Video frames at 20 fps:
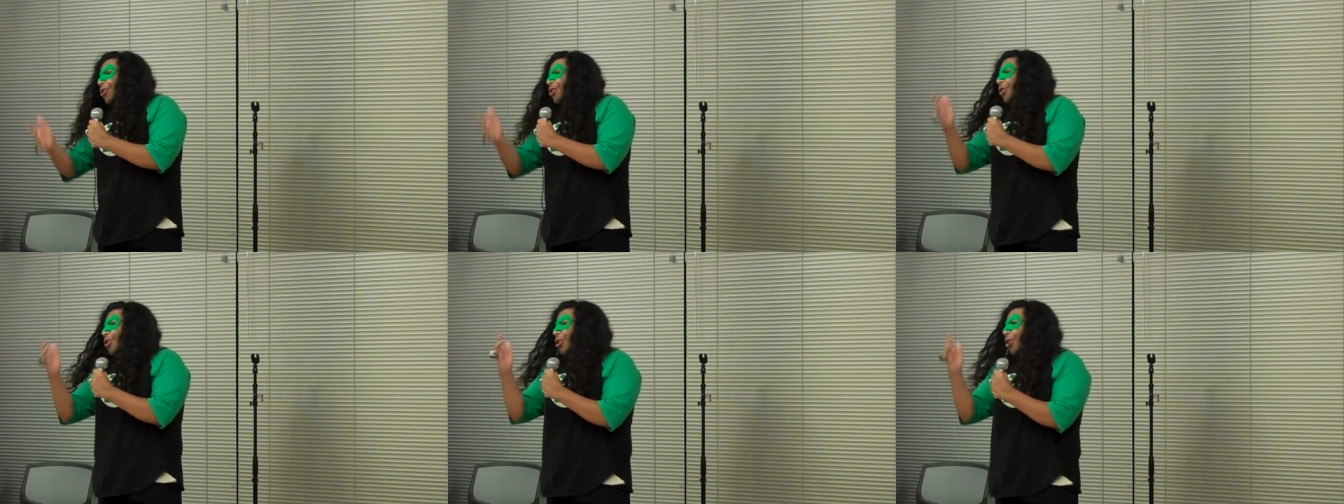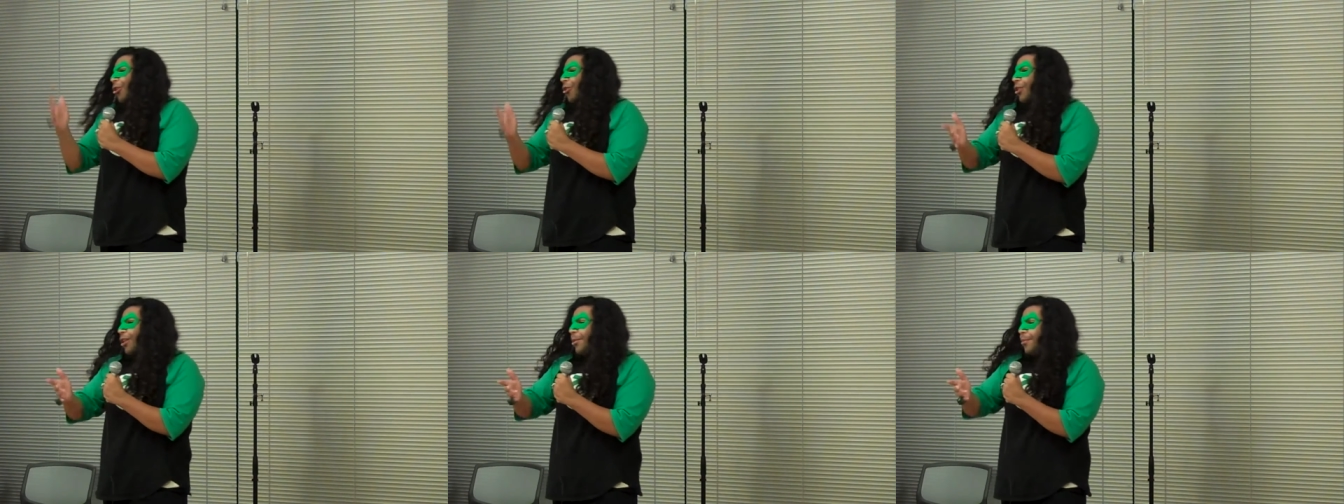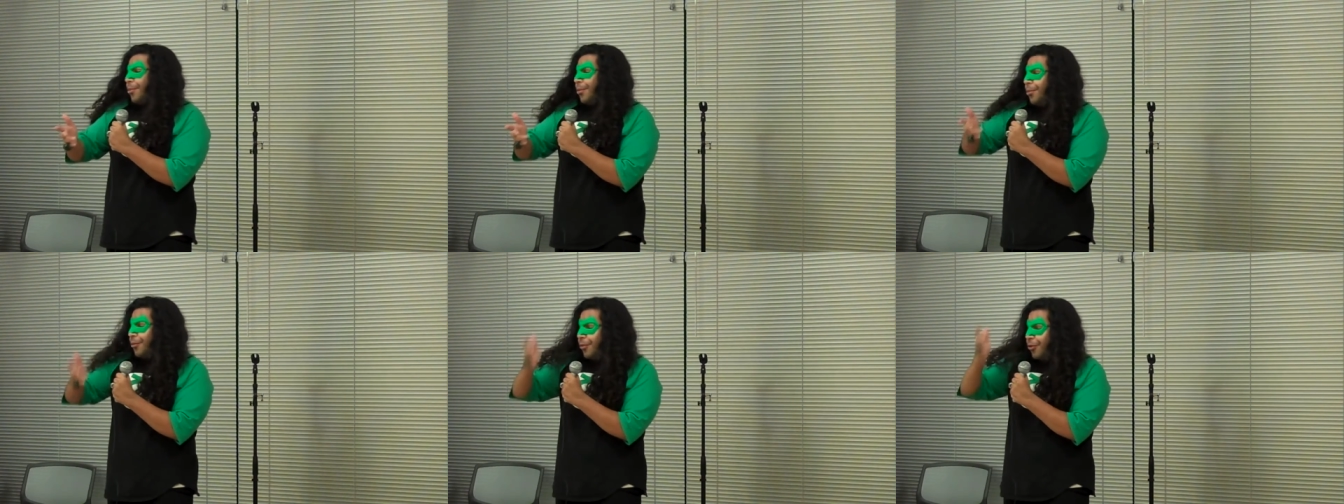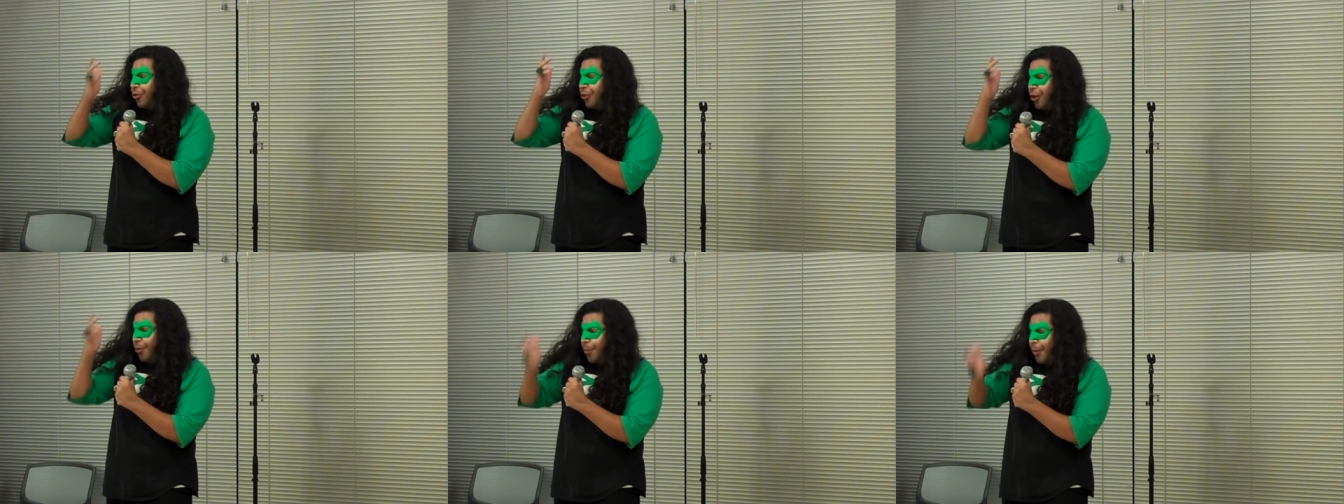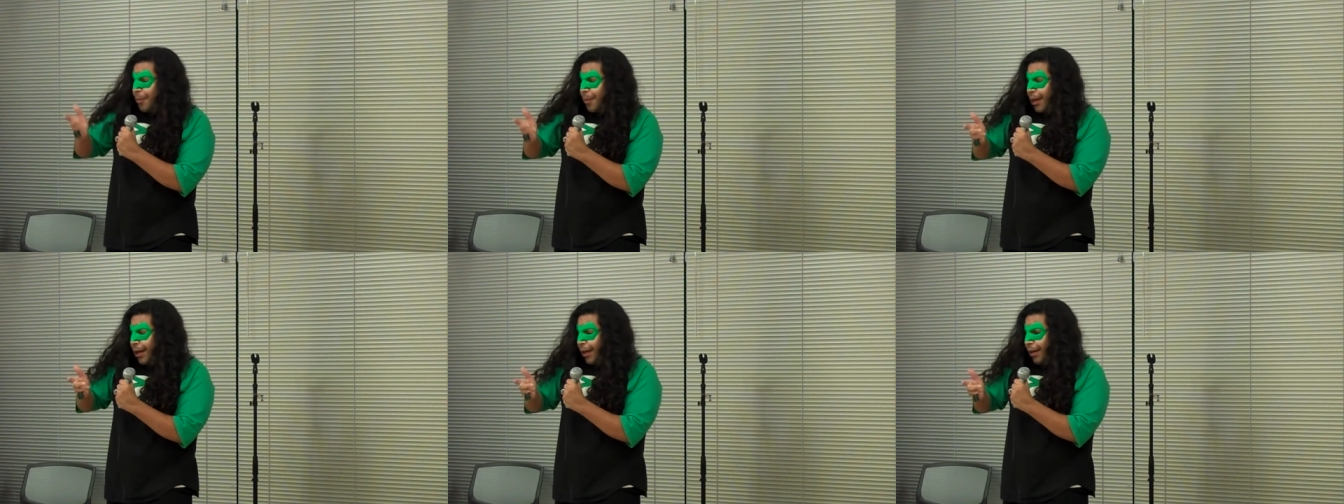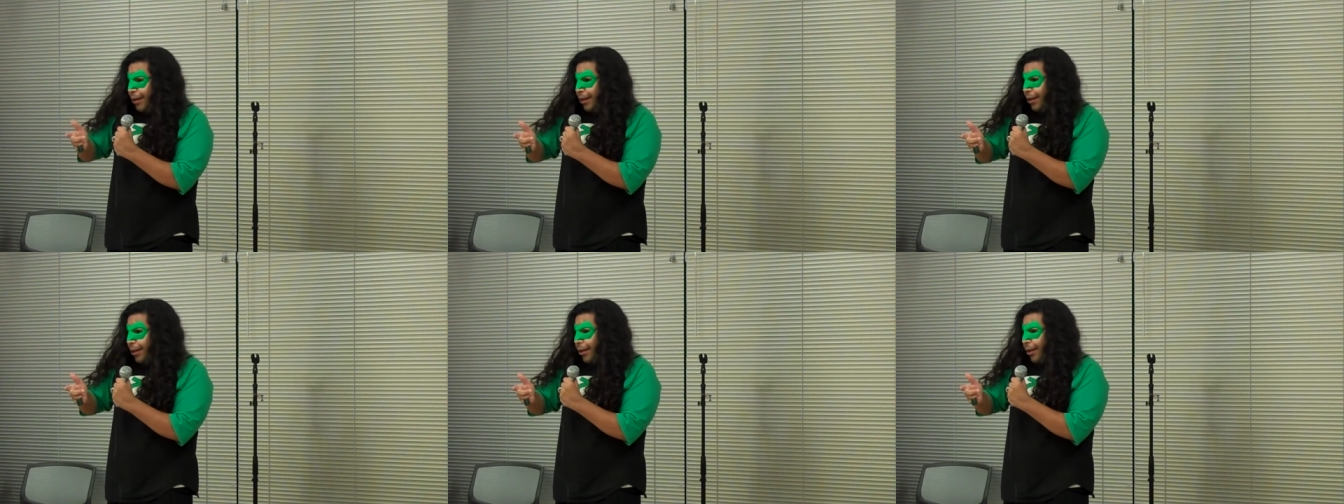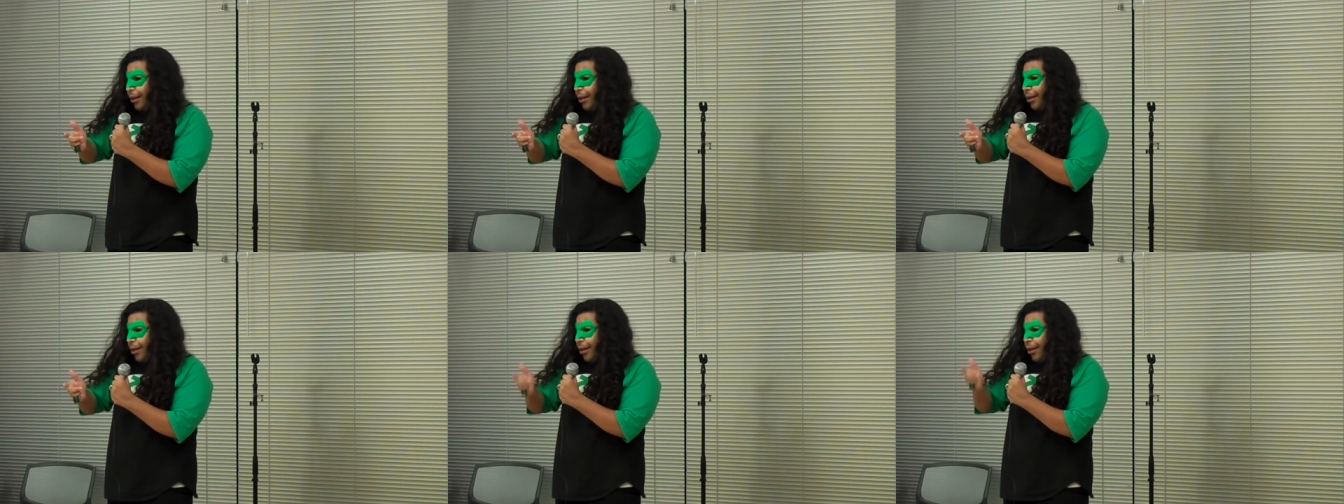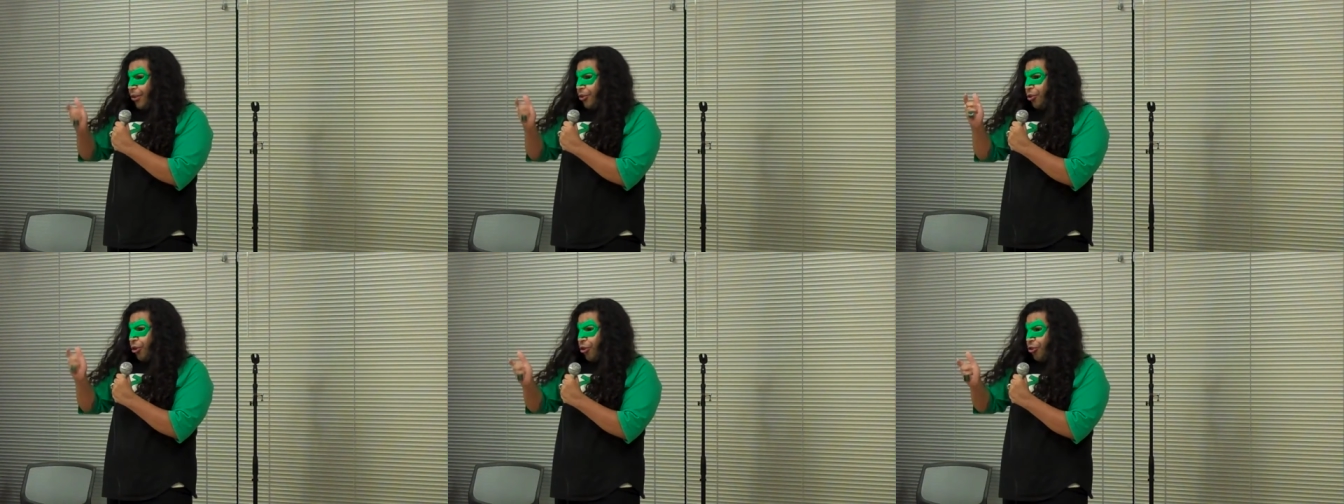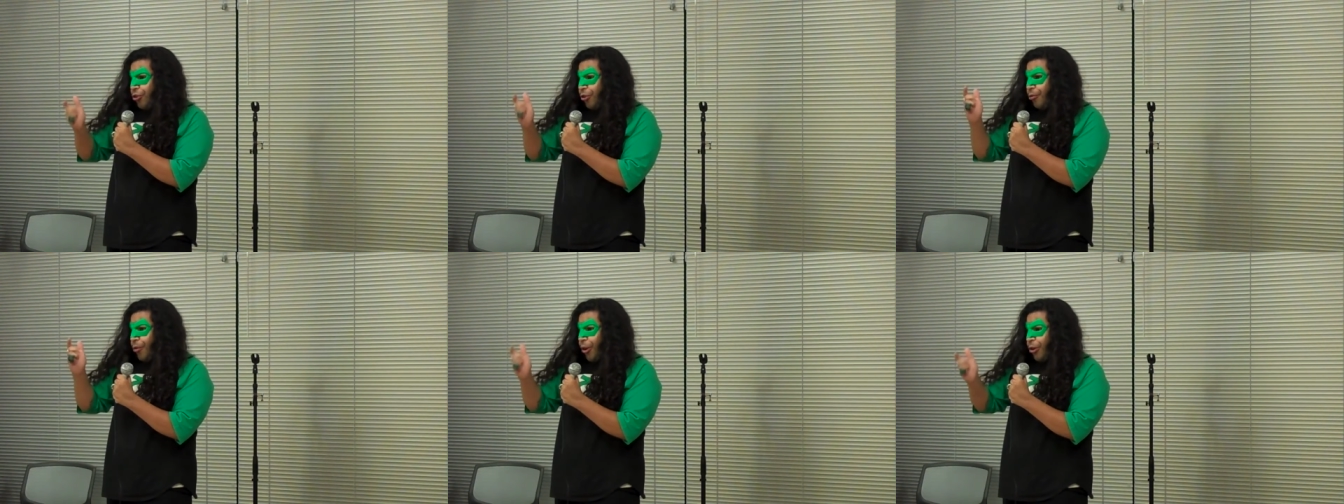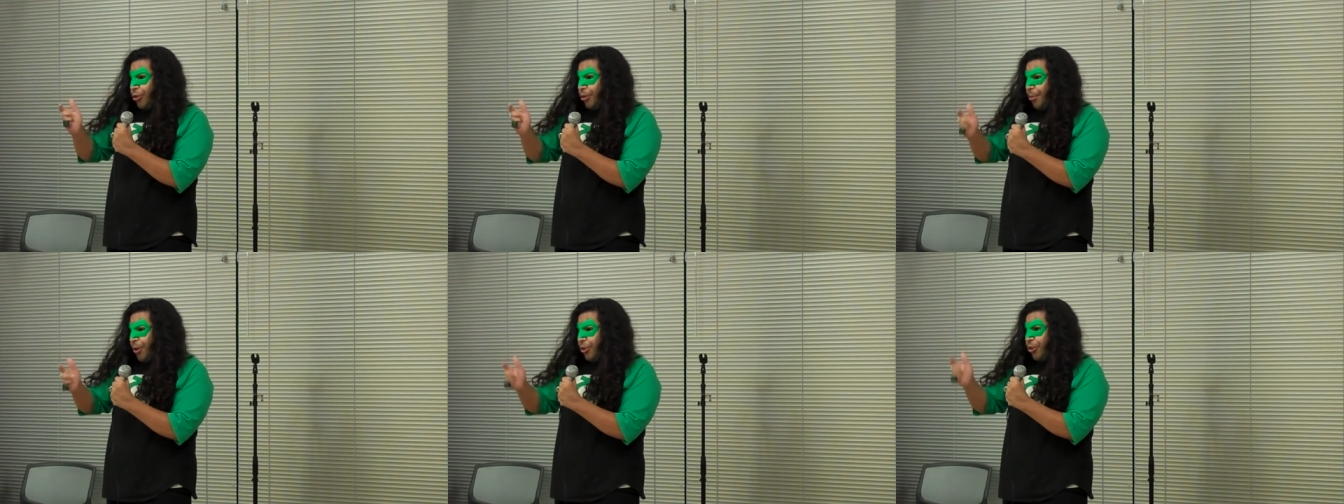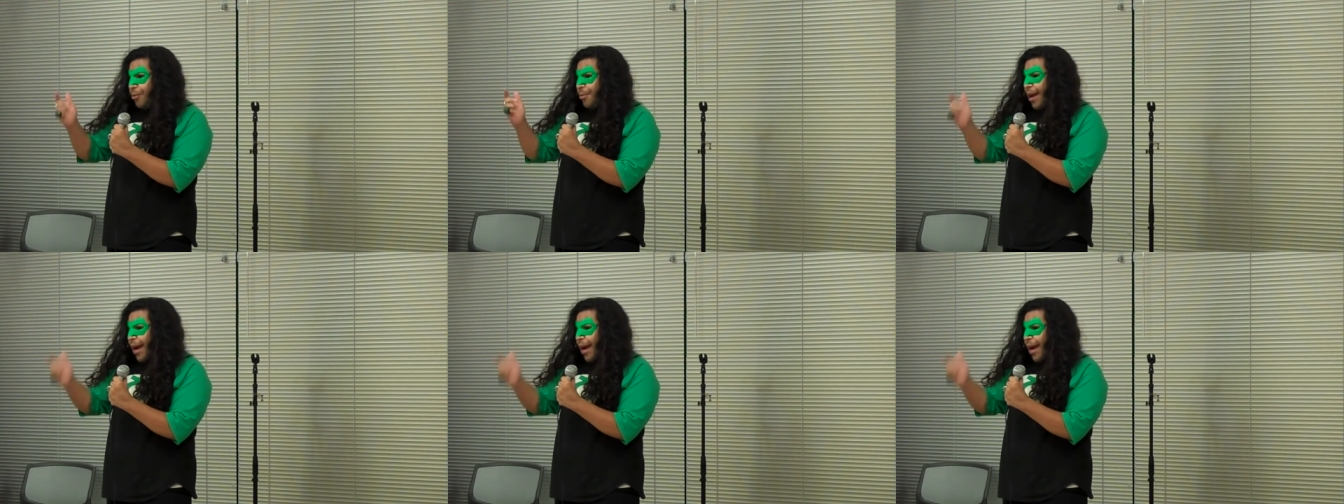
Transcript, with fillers: you know that Superman is also vulnerable to